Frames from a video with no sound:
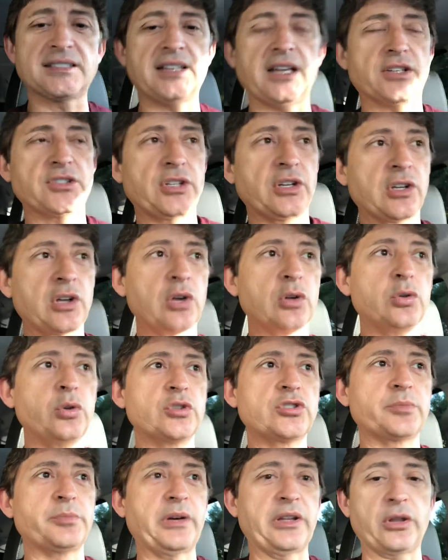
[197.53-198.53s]
section,
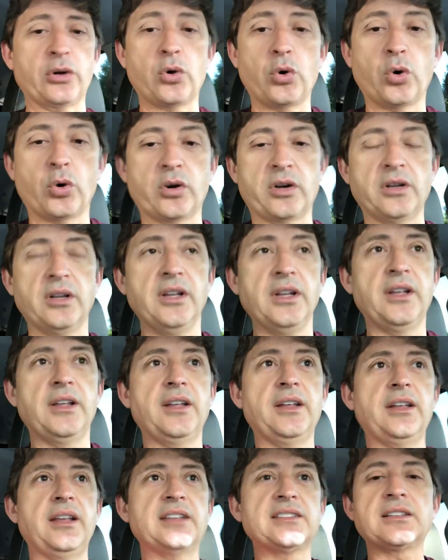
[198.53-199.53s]
conclusion by the court,
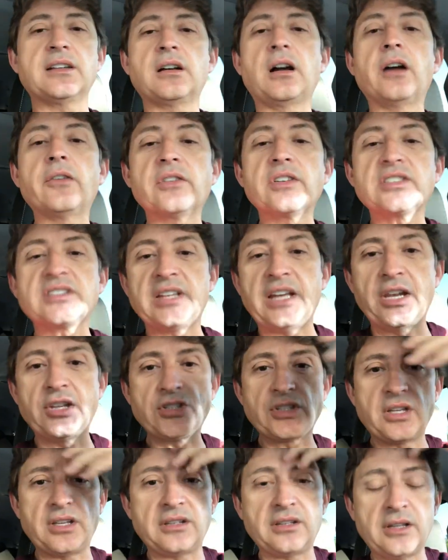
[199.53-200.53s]
is a
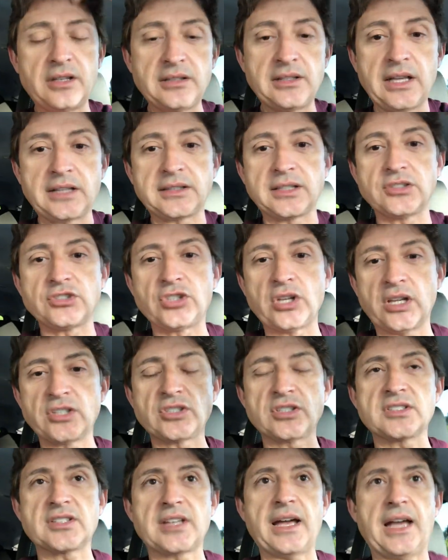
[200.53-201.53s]
conversation that the
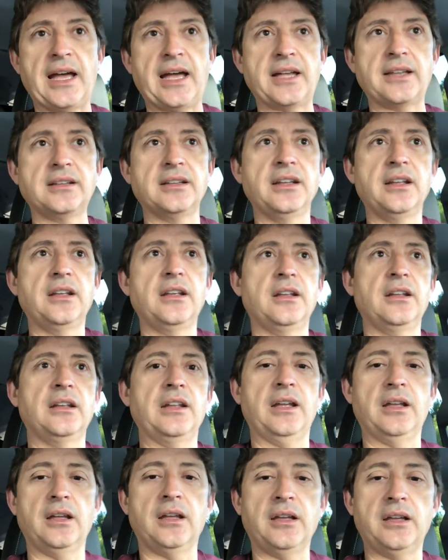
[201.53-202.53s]
judges had
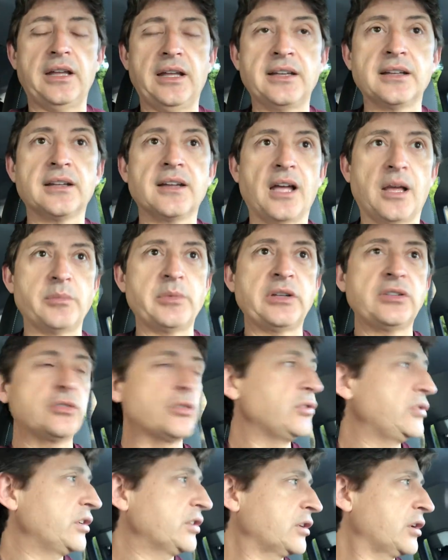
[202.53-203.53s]
in coming
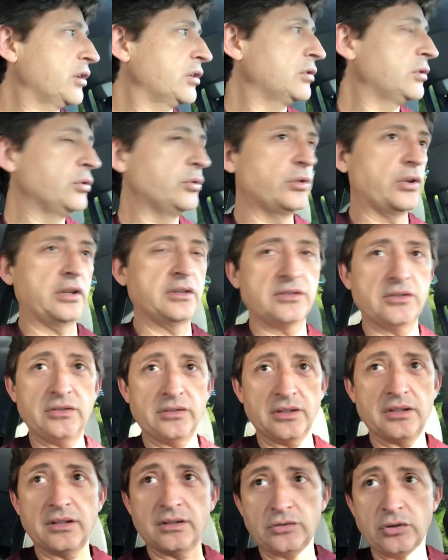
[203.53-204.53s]
to their
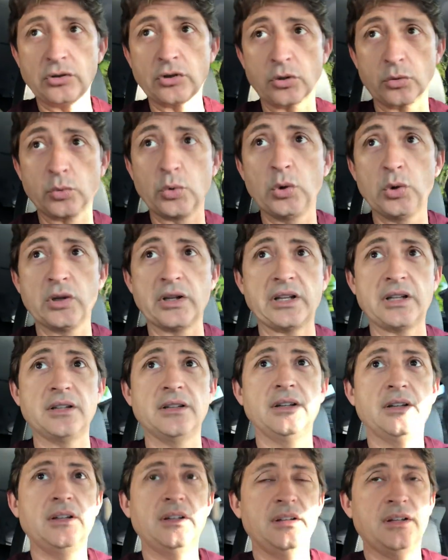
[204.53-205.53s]
to the
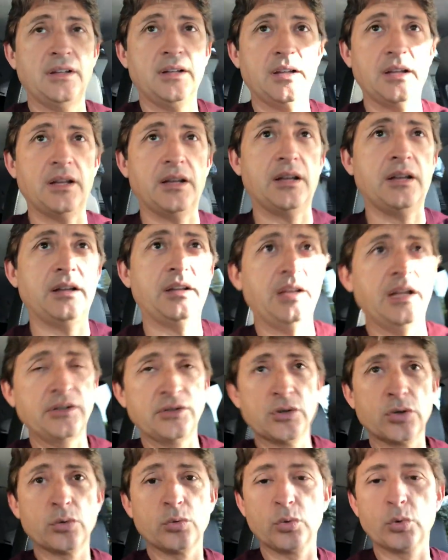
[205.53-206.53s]
ruling
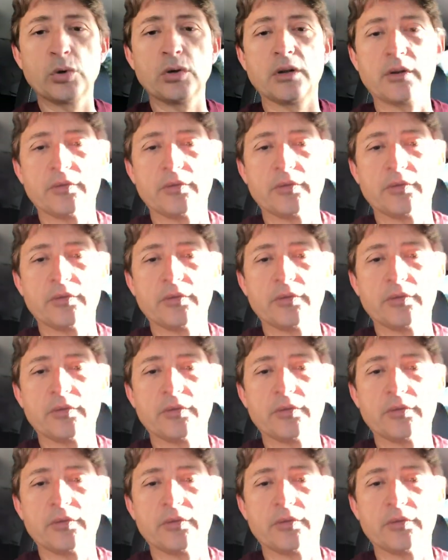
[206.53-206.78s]
under rule